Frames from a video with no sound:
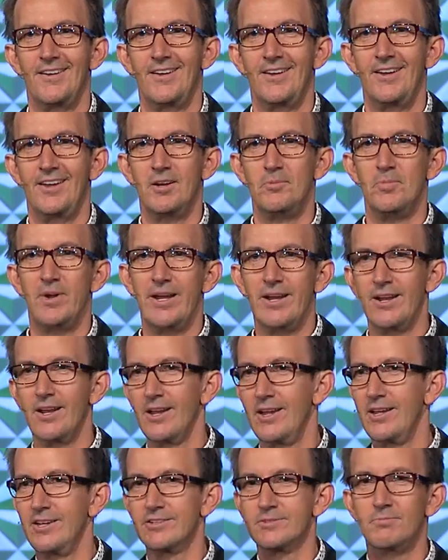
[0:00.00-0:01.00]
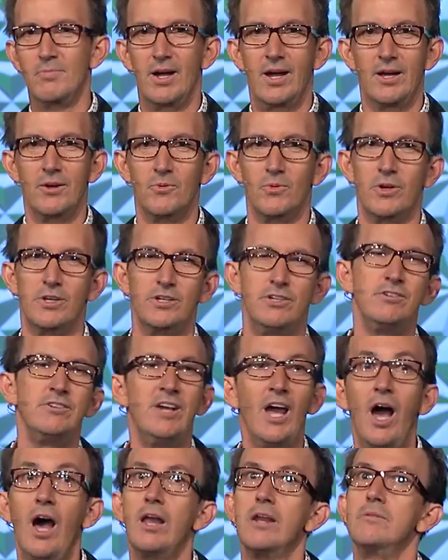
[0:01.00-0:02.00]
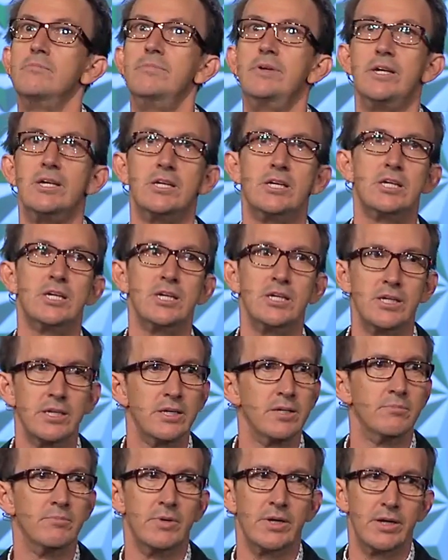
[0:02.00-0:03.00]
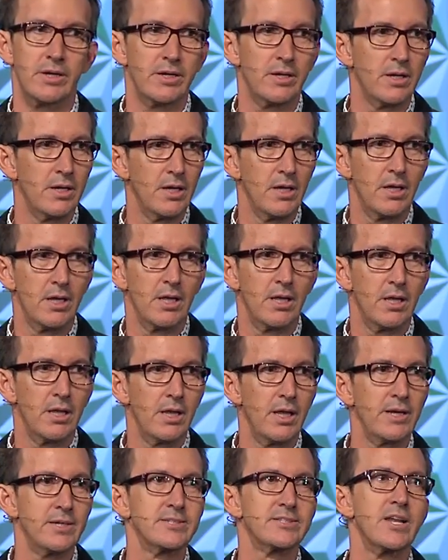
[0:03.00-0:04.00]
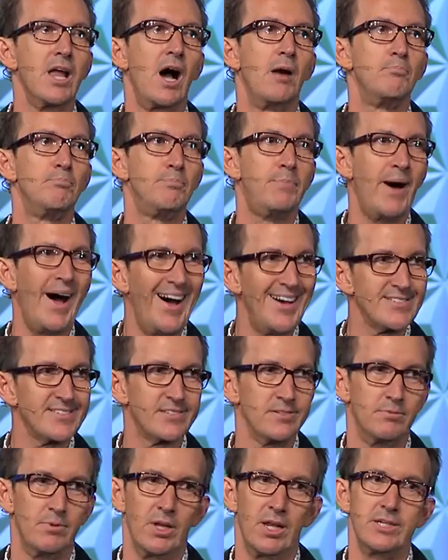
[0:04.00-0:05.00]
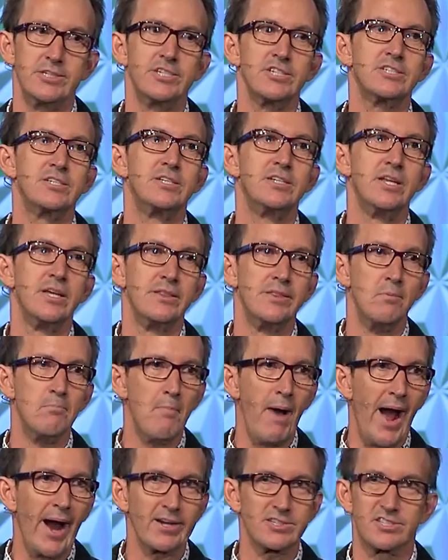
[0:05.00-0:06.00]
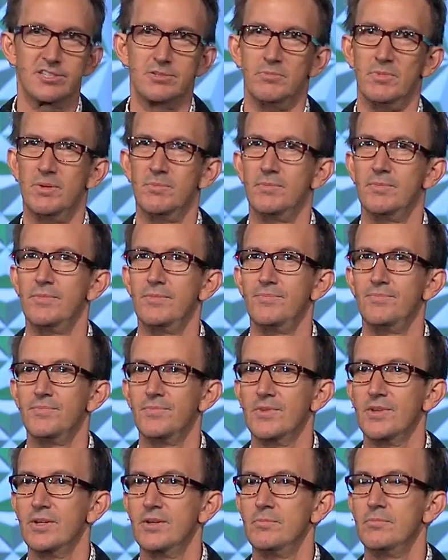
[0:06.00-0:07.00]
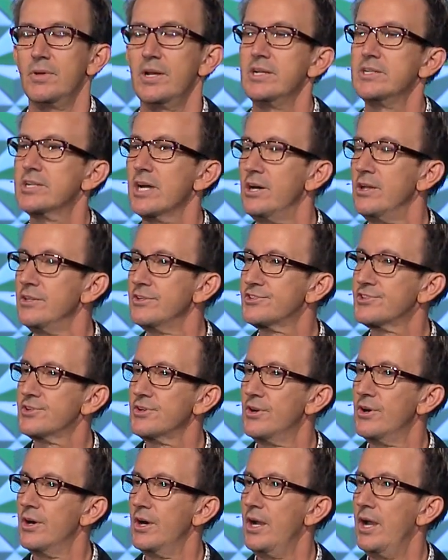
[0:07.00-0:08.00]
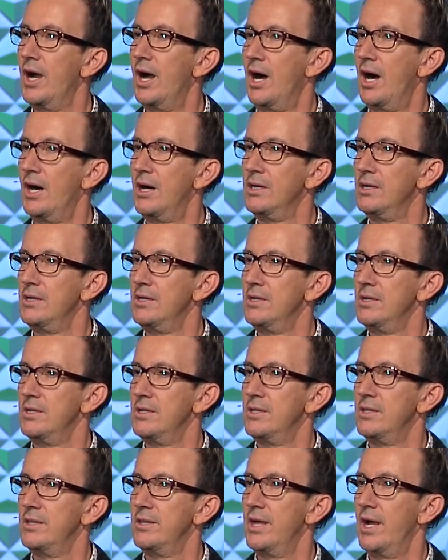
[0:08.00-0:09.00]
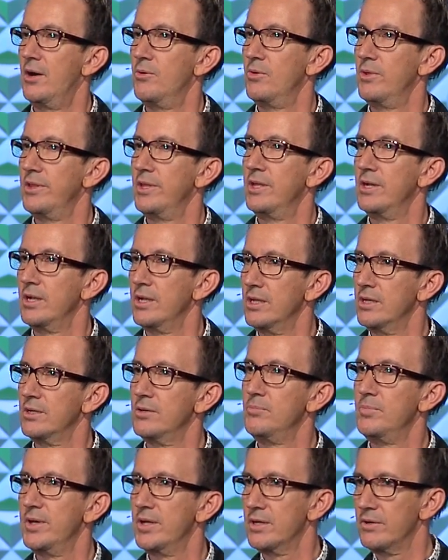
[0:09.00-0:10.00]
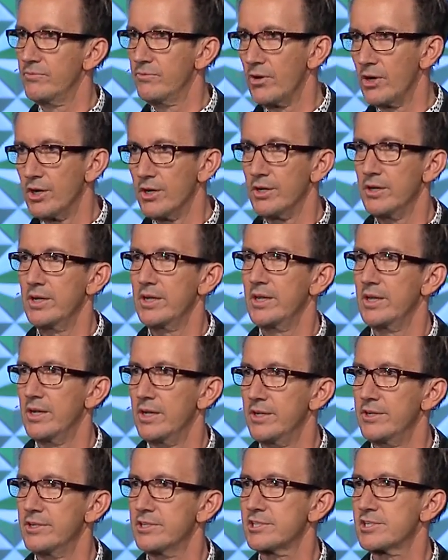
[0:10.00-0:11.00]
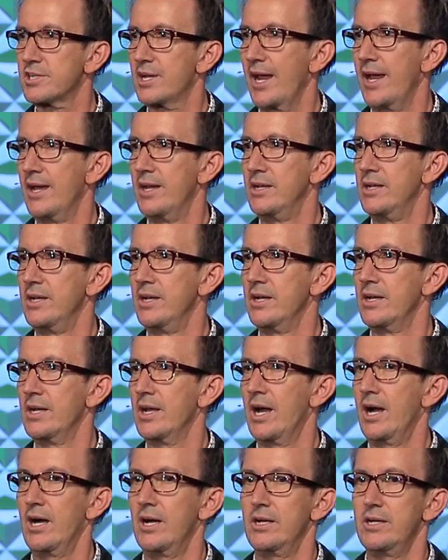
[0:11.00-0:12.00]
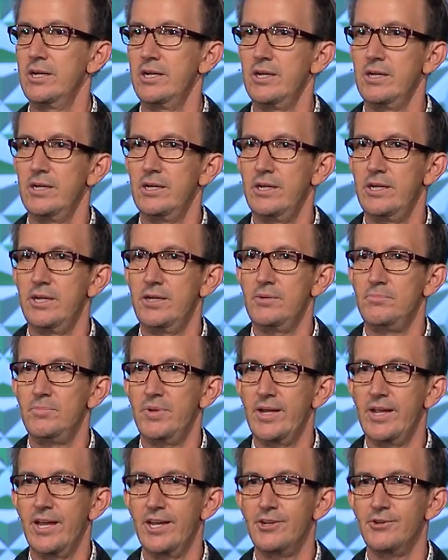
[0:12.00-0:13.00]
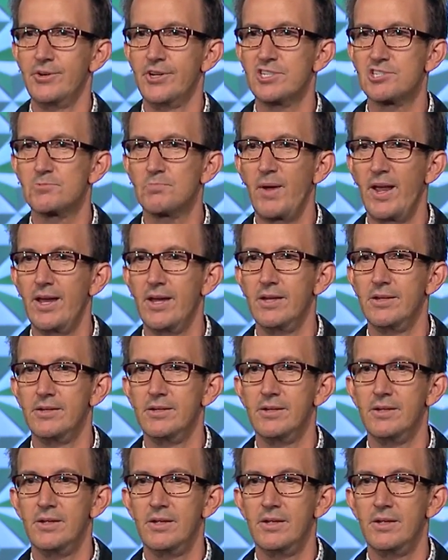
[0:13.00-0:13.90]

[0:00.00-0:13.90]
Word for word: And immediately his mind went, You gotta be kidding me. That is not possible. I just did the maximum. But he told the story how that within a little bit of learning and understanding, how he, he began to expand